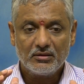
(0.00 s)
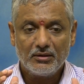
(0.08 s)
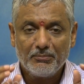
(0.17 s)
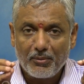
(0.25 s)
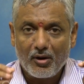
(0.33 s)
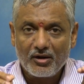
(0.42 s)

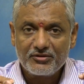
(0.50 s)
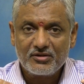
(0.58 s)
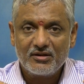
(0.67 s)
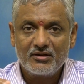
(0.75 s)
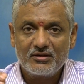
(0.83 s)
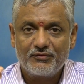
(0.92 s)

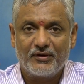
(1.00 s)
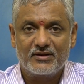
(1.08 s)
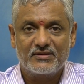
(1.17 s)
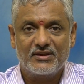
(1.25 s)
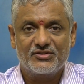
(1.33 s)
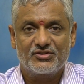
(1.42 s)
important for
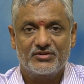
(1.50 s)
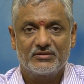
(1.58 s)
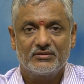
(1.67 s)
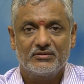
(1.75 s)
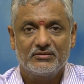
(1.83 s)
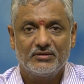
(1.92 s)
such
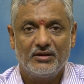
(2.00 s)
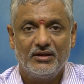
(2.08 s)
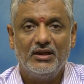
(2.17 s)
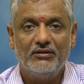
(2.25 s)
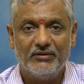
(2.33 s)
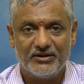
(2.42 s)

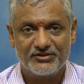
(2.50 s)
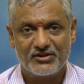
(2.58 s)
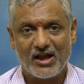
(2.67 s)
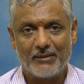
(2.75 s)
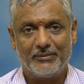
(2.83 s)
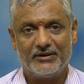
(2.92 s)
events
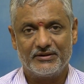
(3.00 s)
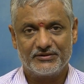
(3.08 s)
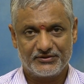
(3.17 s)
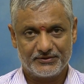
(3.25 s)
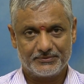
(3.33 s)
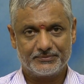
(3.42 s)

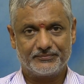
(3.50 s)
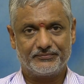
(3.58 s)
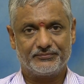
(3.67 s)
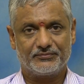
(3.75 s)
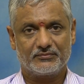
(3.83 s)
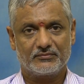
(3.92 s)
happenings.
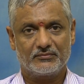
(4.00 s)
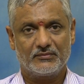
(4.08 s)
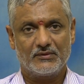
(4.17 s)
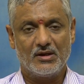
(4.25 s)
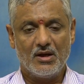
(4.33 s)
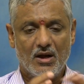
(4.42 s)

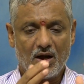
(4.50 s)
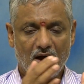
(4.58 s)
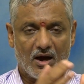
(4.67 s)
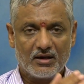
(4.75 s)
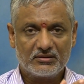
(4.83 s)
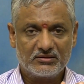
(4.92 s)

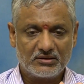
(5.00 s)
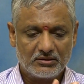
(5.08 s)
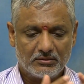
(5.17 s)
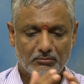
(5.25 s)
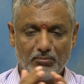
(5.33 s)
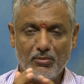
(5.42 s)
Earth,
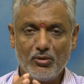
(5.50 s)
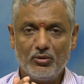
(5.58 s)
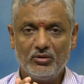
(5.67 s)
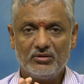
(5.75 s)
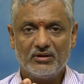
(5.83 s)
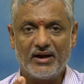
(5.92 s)

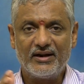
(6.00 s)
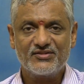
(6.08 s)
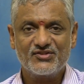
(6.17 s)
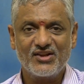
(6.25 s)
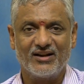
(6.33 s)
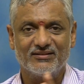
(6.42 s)
Moon and
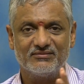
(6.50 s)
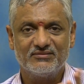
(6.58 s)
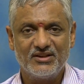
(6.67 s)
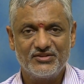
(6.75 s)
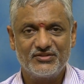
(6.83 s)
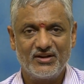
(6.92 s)
Sun,
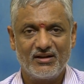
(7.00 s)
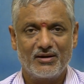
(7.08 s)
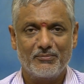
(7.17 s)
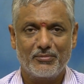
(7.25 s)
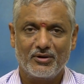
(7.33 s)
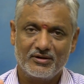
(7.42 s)
these three are
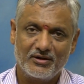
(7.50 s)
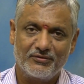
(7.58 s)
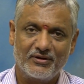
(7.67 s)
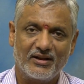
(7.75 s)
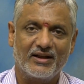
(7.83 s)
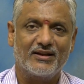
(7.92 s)
important for
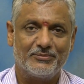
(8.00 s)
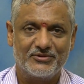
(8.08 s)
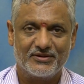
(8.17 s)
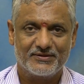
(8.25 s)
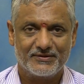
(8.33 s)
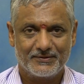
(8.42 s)

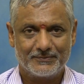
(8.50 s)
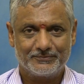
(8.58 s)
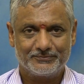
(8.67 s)
eclipses.